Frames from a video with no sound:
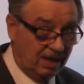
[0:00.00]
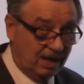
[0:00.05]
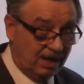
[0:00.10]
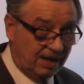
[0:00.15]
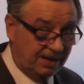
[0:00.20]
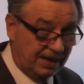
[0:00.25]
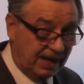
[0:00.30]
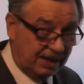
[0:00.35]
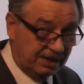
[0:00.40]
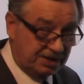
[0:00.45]

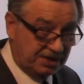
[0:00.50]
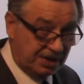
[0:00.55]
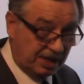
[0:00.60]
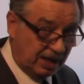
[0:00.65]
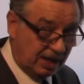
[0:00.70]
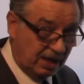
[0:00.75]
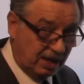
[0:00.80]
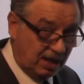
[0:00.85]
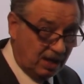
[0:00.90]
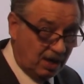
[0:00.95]
That's
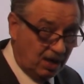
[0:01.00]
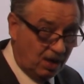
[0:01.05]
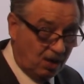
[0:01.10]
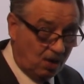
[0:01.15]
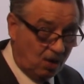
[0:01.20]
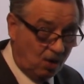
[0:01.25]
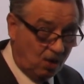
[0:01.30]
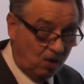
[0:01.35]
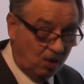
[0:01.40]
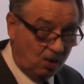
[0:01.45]
the
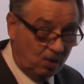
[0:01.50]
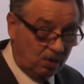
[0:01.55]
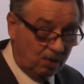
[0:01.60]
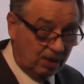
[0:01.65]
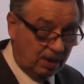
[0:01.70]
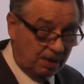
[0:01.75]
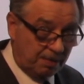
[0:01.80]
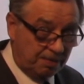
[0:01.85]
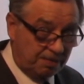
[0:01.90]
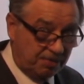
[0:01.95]

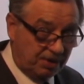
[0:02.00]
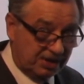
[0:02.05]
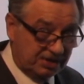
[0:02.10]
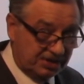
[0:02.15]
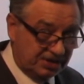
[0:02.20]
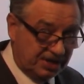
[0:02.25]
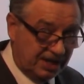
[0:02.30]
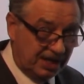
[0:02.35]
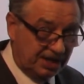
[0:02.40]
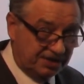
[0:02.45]
whole
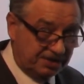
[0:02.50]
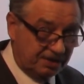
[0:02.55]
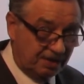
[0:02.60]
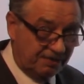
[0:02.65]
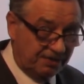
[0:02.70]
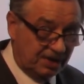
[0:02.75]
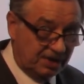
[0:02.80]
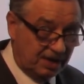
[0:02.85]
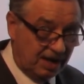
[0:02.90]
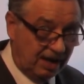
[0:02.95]
presentation
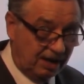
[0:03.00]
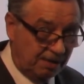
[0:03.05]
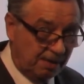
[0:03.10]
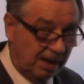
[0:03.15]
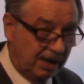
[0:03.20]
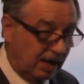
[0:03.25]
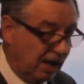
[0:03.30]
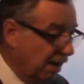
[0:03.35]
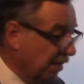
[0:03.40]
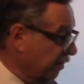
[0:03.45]
of the
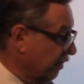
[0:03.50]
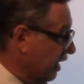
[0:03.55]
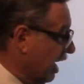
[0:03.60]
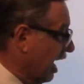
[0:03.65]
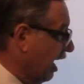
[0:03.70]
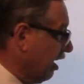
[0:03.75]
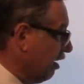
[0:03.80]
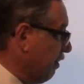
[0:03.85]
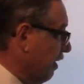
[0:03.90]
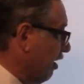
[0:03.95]

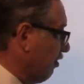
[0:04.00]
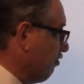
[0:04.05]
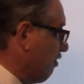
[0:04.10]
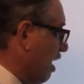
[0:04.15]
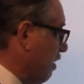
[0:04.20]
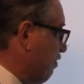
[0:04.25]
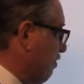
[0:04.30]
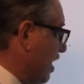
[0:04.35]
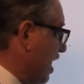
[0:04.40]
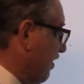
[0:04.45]
documentary
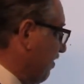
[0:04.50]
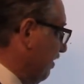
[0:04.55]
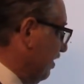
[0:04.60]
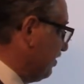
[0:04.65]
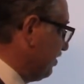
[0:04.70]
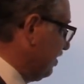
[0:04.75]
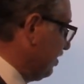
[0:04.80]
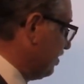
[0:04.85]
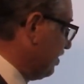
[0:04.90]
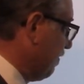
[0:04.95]

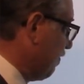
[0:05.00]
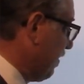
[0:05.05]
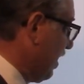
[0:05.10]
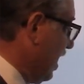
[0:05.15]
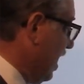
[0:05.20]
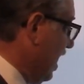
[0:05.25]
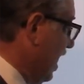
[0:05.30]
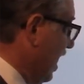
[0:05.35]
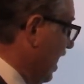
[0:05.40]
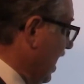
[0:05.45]
hypothesis.
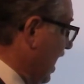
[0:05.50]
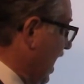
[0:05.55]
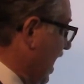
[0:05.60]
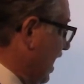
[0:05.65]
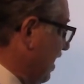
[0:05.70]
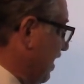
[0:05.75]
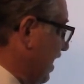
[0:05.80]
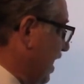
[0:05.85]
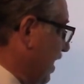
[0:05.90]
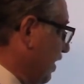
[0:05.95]

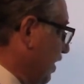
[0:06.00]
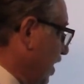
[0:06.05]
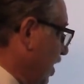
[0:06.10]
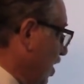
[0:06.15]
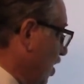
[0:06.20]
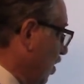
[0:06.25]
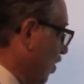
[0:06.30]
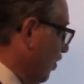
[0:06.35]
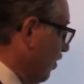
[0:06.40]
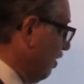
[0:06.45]
And then
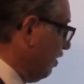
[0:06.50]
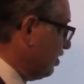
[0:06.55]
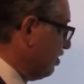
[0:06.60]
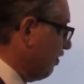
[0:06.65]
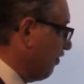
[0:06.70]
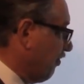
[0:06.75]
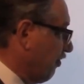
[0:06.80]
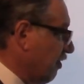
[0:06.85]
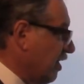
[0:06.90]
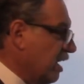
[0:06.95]
there's the
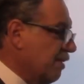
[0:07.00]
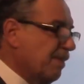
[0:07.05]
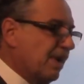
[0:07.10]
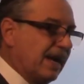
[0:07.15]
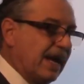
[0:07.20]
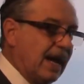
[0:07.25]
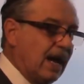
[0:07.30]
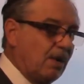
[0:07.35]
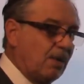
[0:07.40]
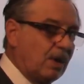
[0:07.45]
Friedman
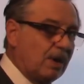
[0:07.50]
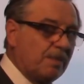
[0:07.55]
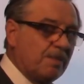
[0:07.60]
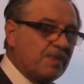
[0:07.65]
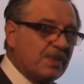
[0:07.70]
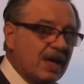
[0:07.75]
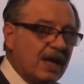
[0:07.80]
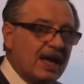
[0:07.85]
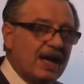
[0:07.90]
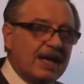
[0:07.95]
error.
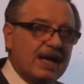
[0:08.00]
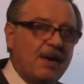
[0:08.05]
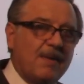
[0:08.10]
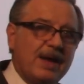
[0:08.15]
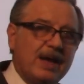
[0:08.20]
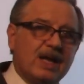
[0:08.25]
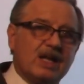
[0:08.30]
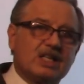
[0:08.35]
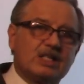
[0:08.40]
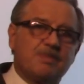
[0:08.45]
Now,
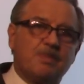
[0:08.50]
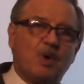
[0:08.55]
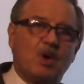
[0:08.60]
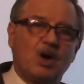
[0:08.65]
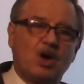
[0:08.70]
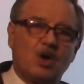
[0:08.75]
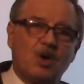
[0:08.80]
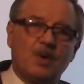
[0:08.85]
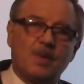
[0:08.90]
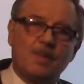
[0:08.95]
in his
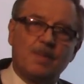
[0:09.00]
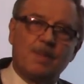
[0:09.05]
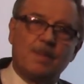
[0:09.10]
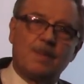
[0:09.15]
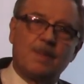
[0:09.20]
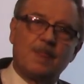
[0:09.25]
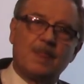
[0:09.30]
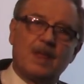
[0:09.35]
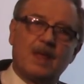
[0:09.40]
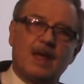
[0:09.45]
book,
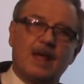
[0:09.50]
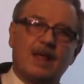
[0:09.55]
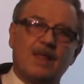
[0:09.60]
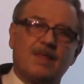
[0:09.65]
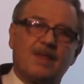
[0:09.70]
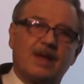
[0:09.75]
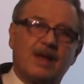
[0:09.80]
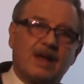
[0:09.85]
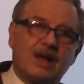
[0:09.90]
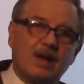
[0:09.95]

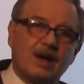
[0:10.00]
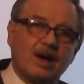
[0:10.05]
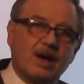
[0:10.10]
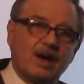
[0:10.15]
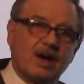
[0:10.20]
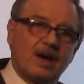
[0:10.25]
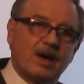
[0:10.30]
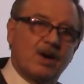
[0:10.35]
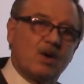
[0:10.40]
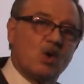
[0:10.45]

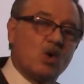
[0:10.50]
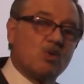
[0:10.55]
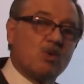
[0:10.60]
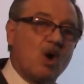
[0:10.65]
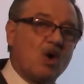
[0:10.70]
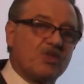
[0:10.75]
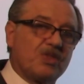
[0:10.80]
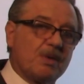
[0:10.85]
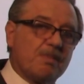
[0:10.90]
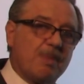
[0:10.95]
Who
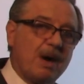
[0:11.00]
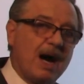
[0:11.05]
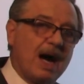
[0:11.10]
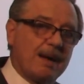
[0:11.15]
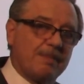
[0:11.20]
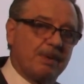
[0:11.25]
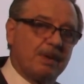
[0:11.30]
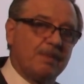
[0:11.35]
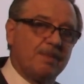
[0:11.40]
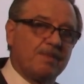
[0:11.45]
Wrote the
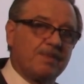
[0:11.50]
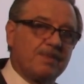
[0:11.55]
Bible,